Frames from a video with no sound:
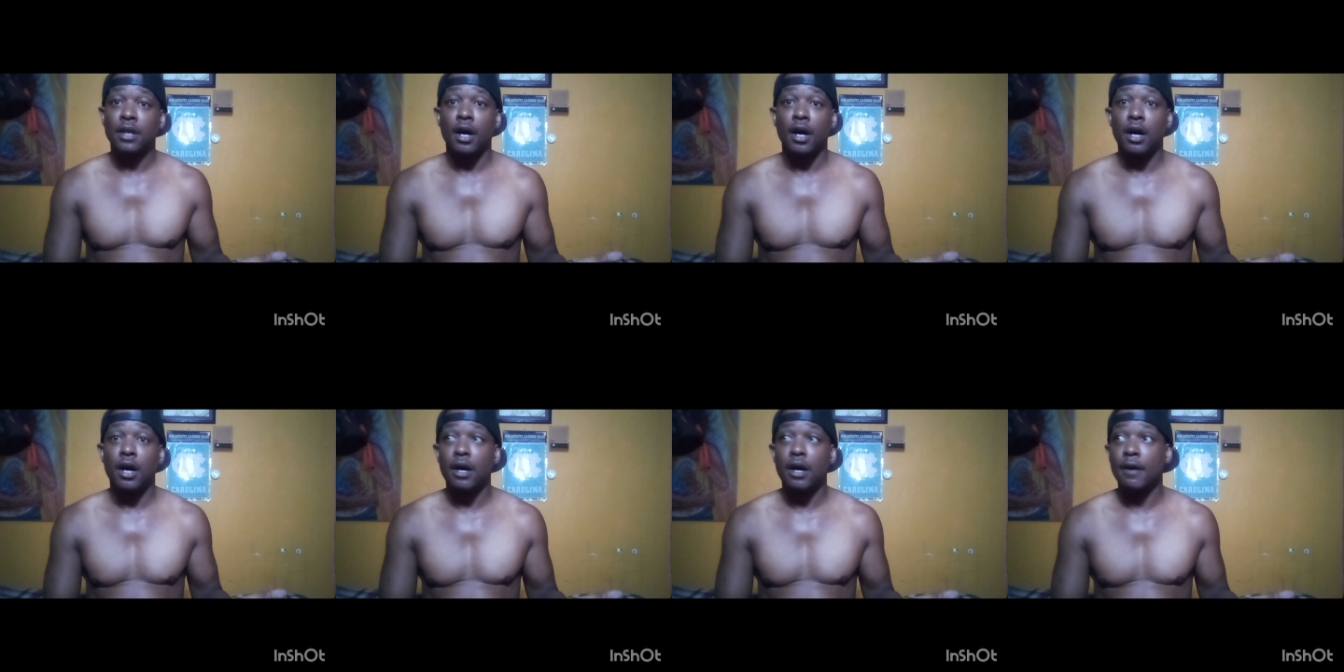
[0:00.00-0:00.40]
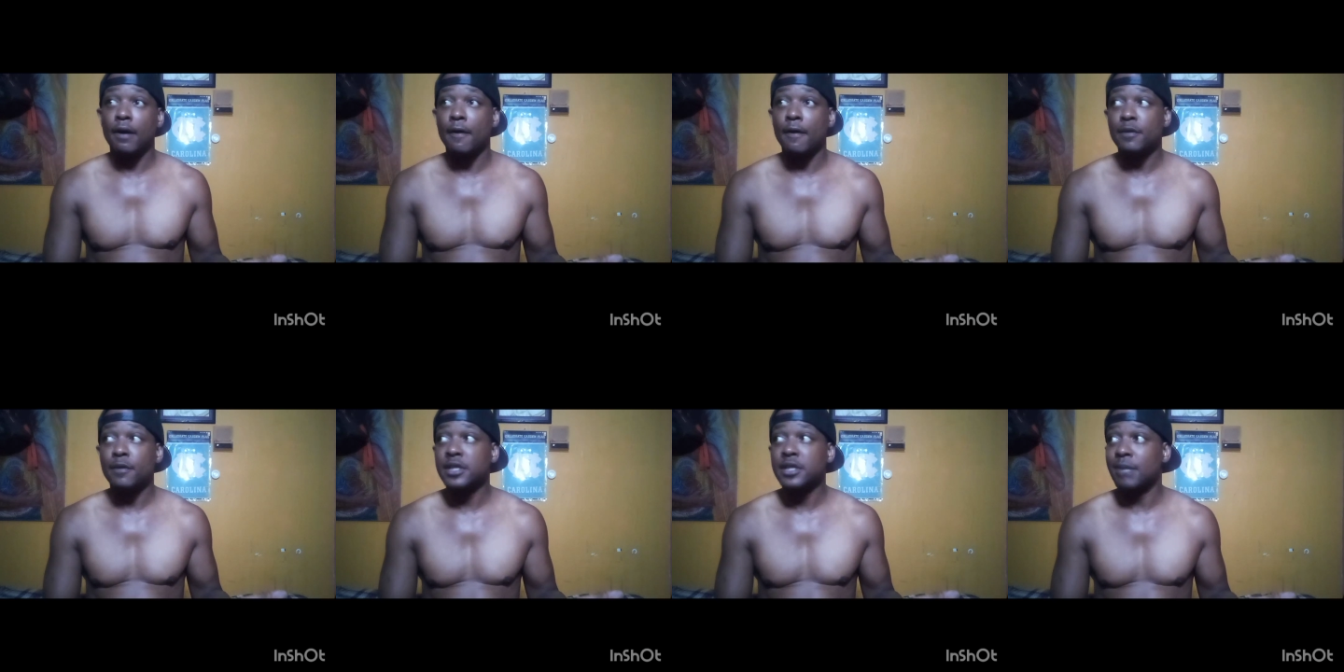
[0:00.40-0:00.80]

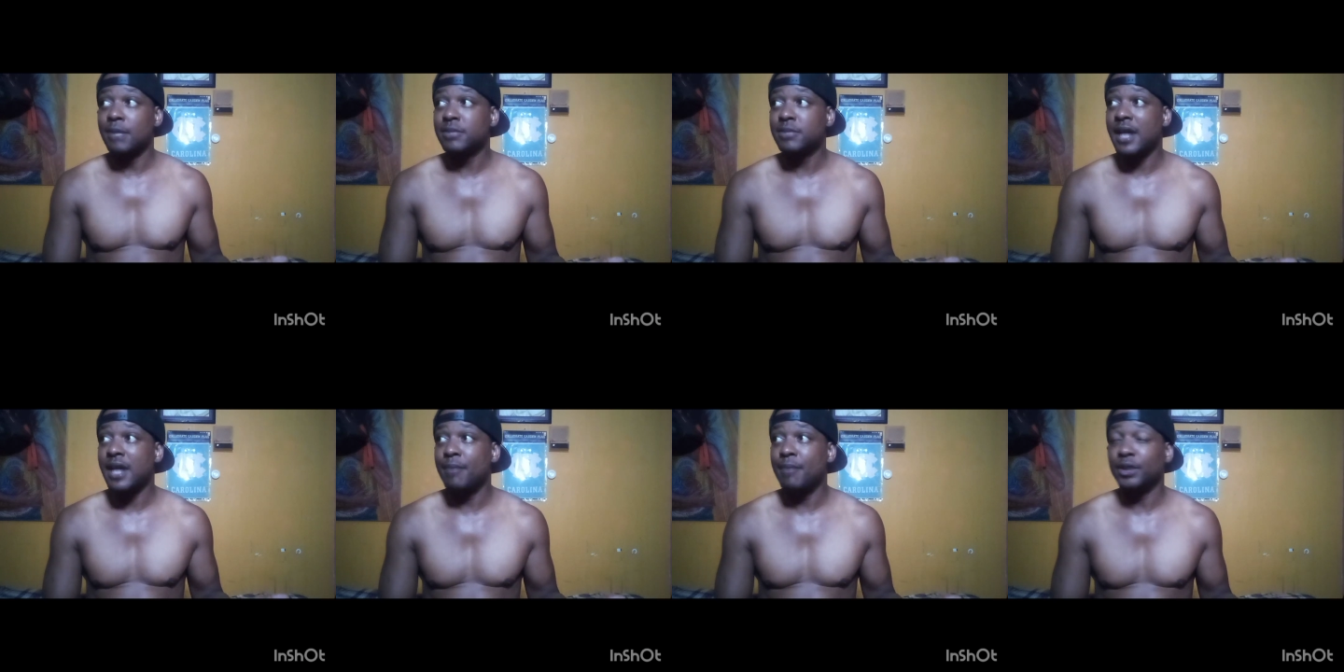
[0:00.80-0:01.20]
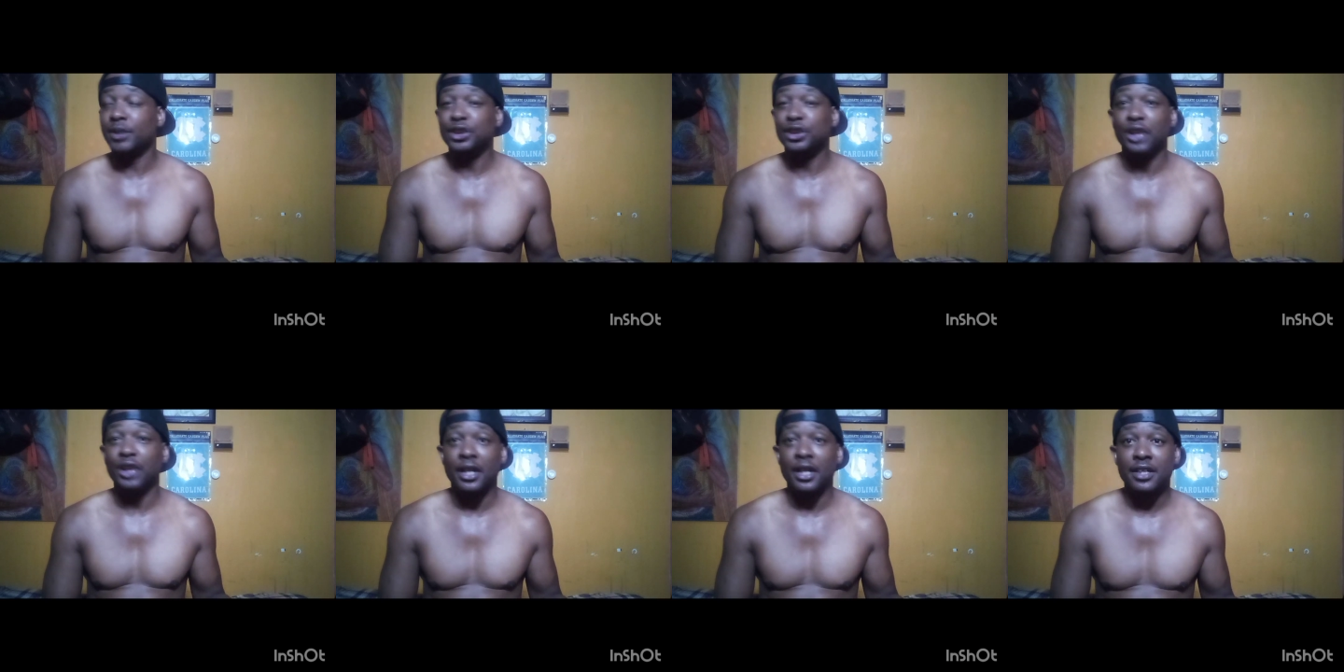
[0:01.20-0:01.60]
um some type
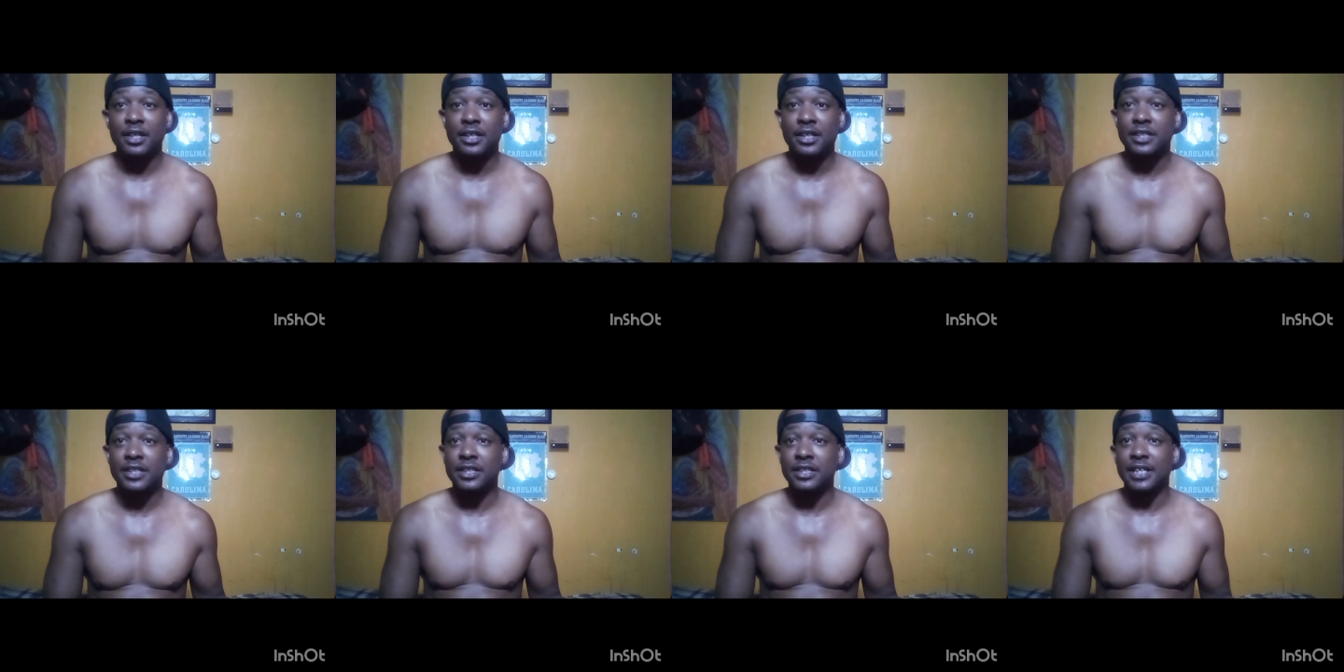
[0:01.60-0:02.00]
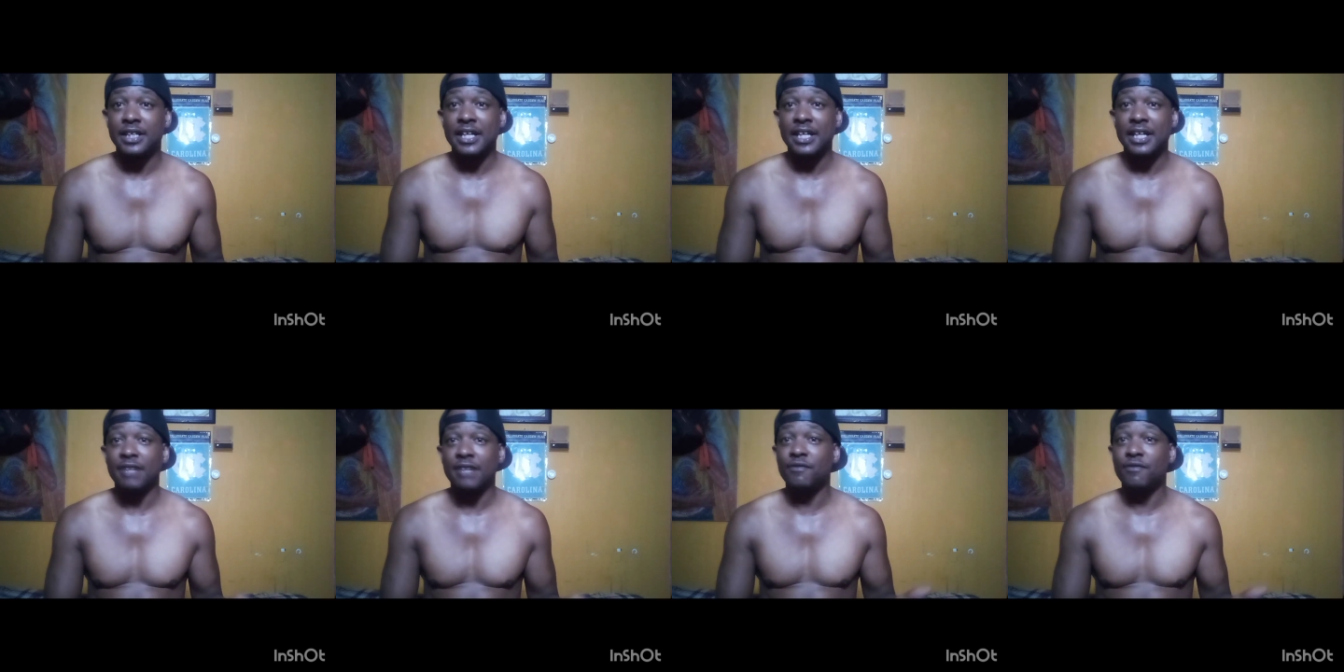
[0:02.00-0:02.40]
of journalist
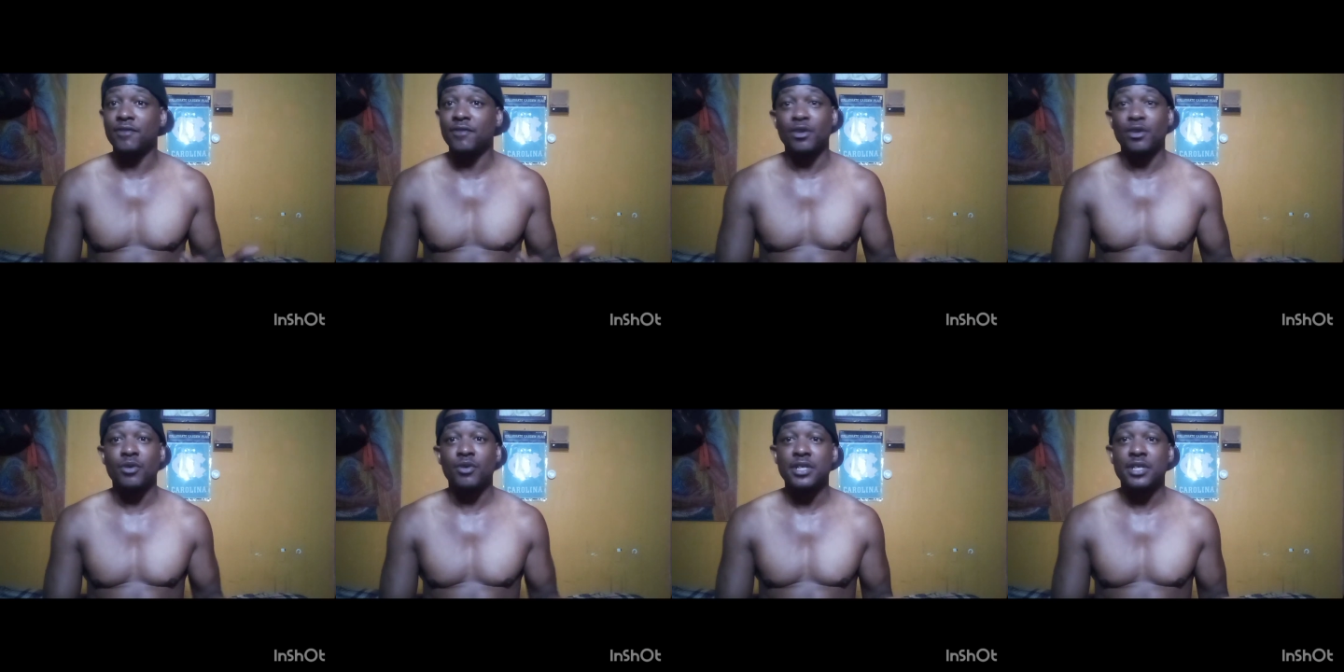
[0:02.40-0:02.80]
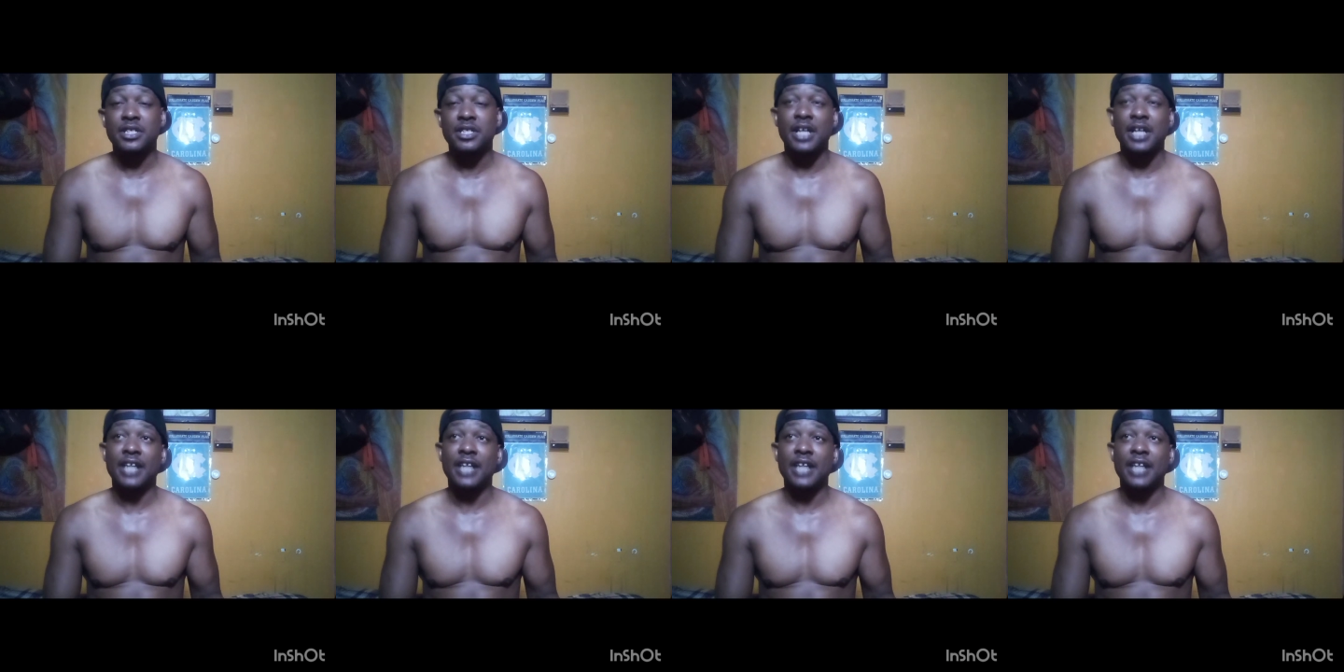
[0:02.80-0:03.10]
or influence,